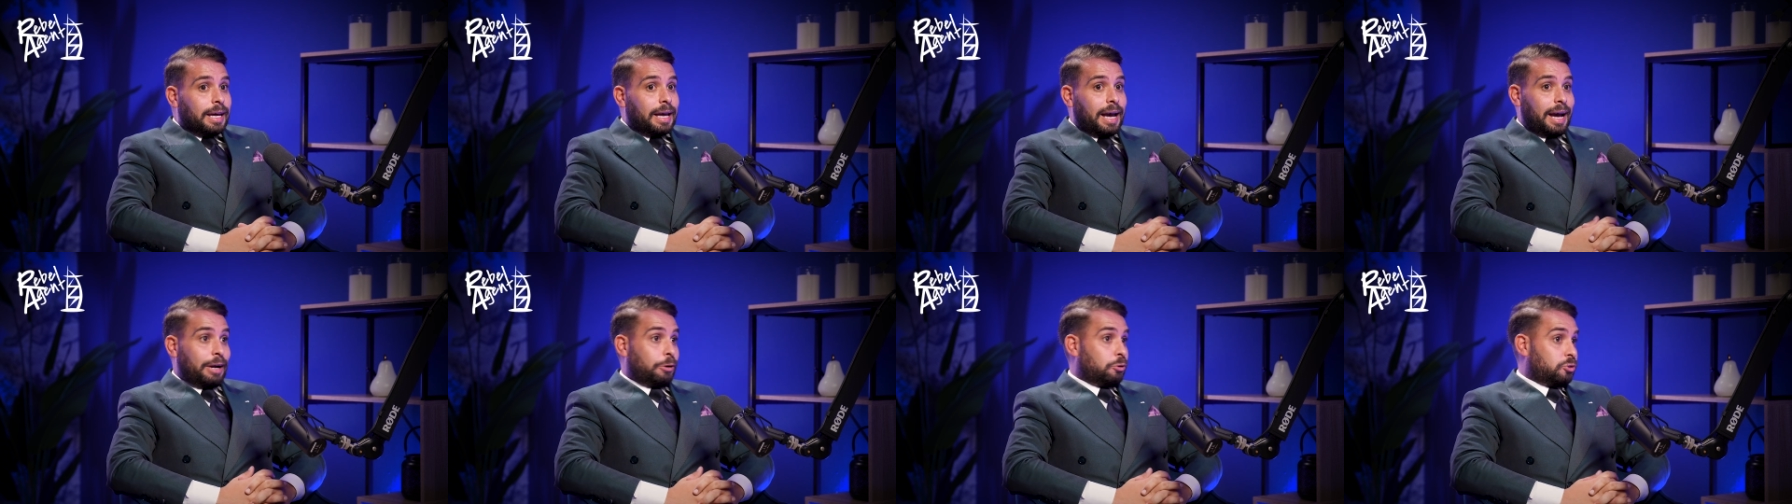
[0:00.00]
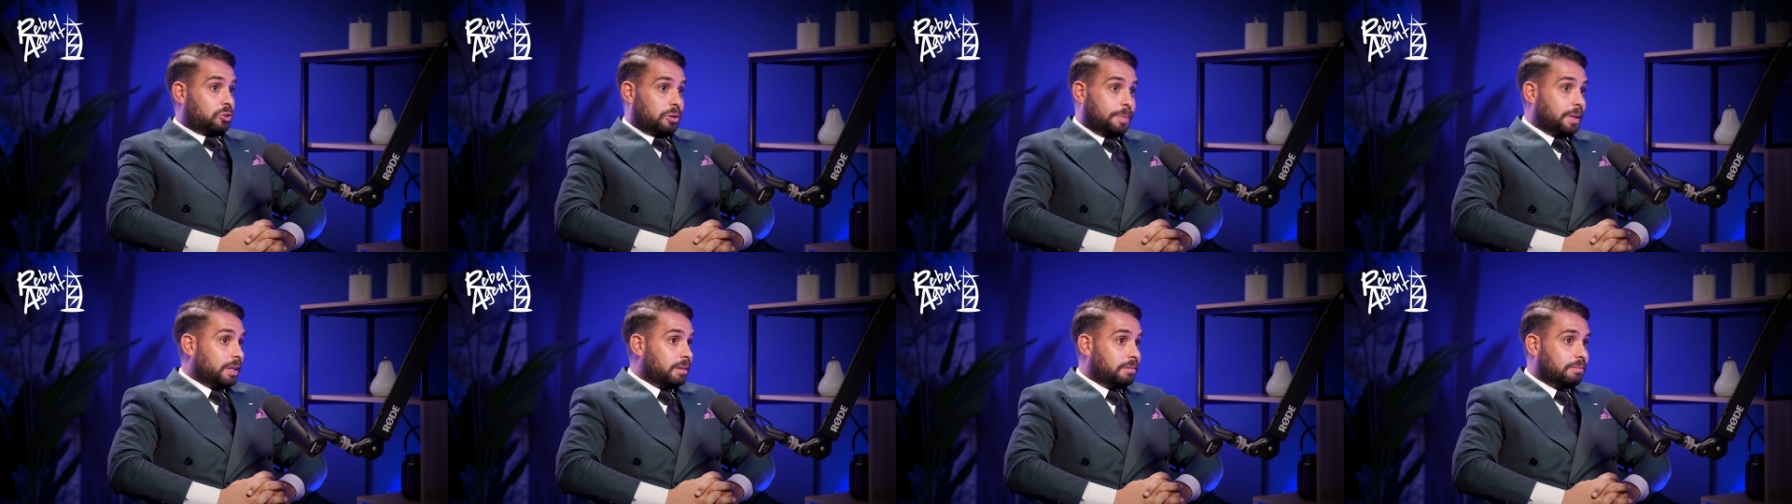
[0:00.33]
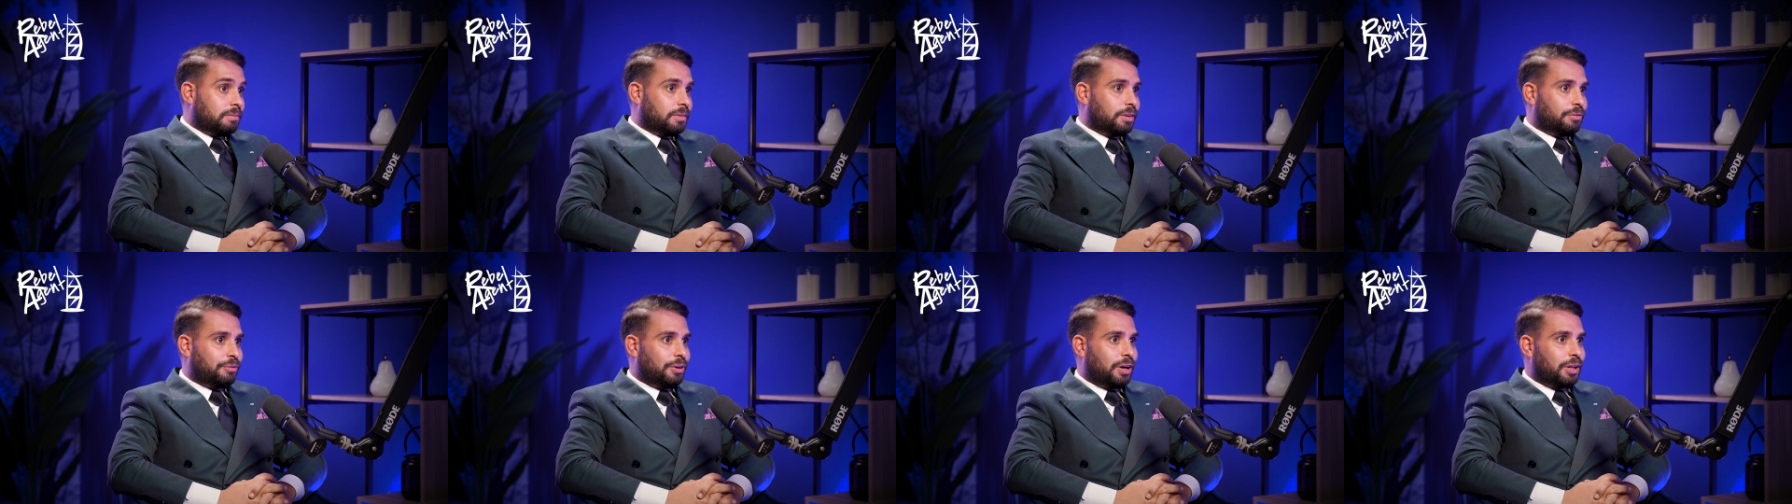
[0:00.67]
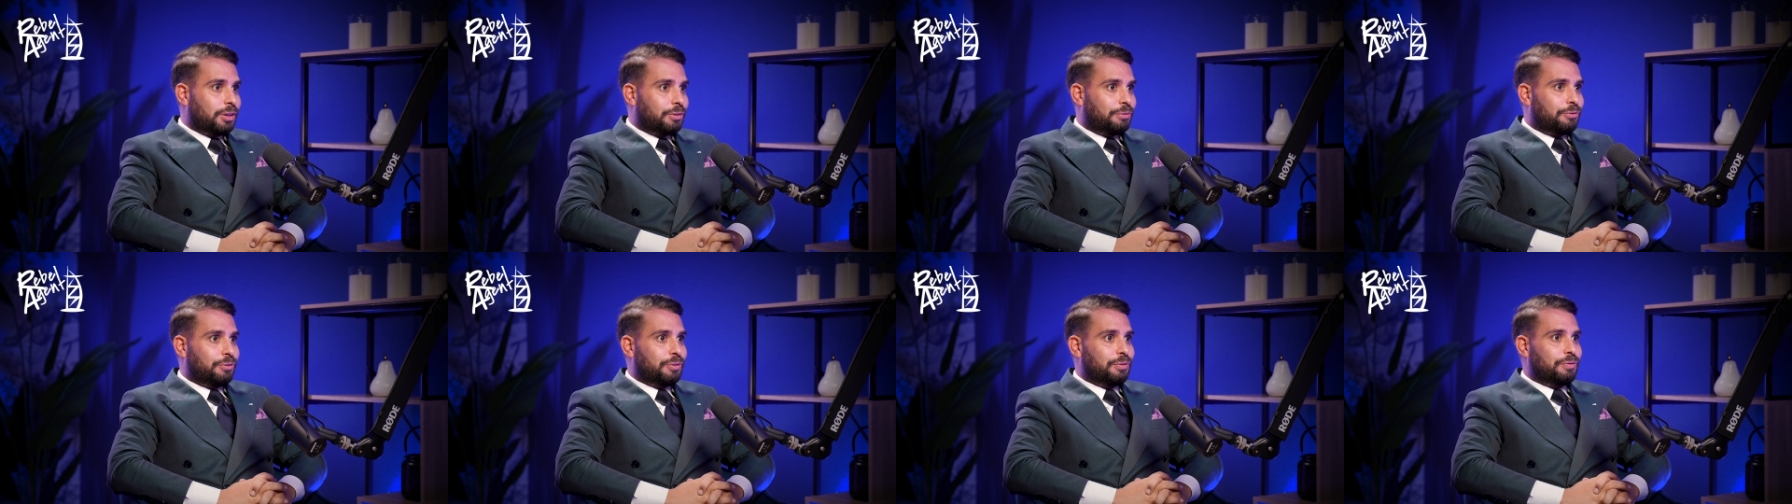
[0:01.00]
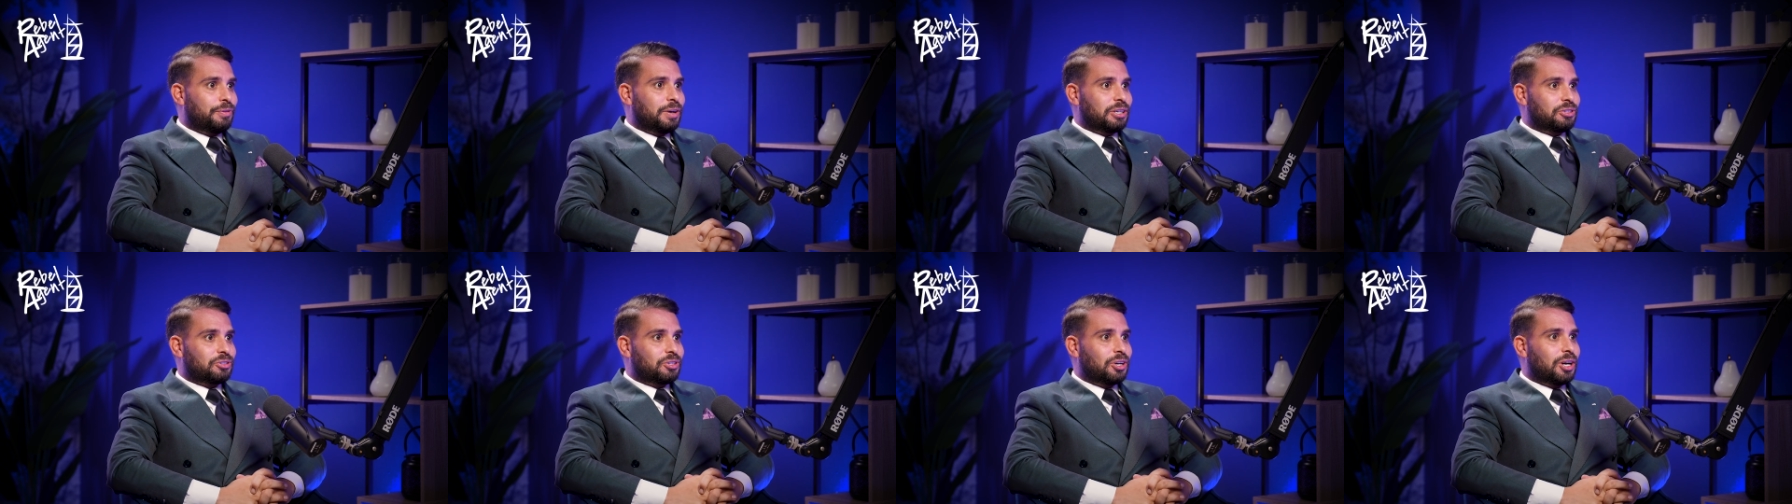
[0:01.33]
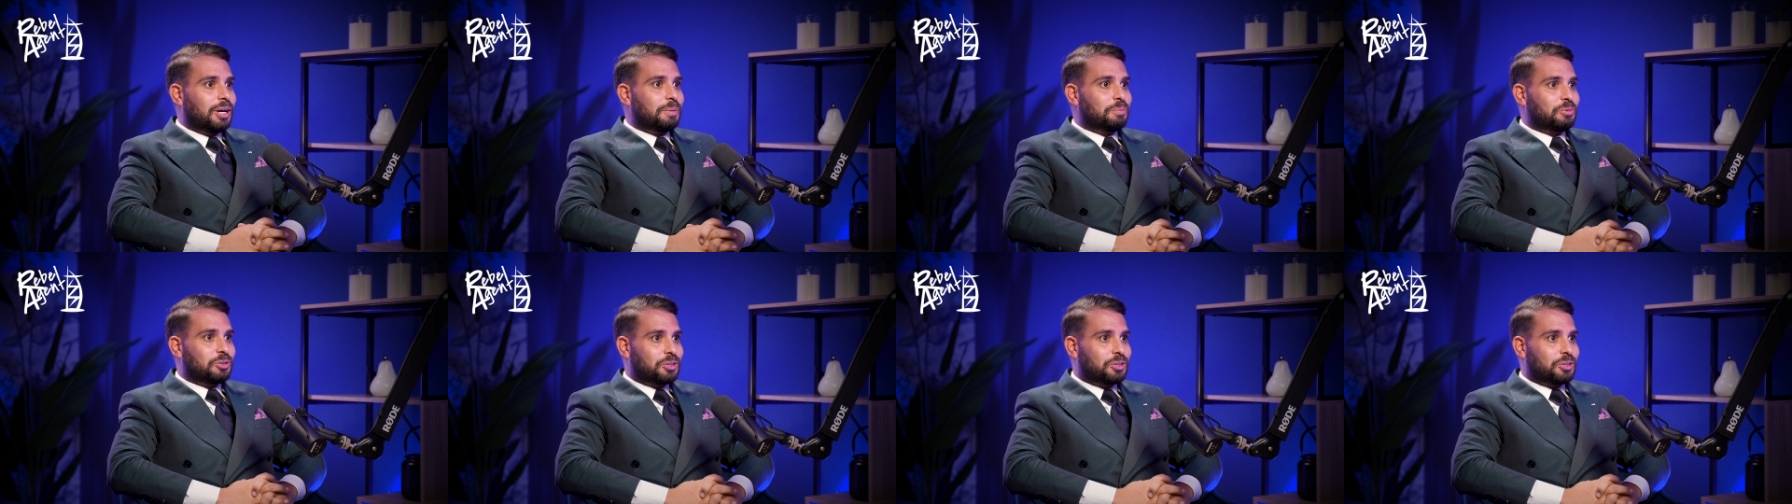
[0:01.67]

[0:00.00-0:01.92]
and also been a father for the first time.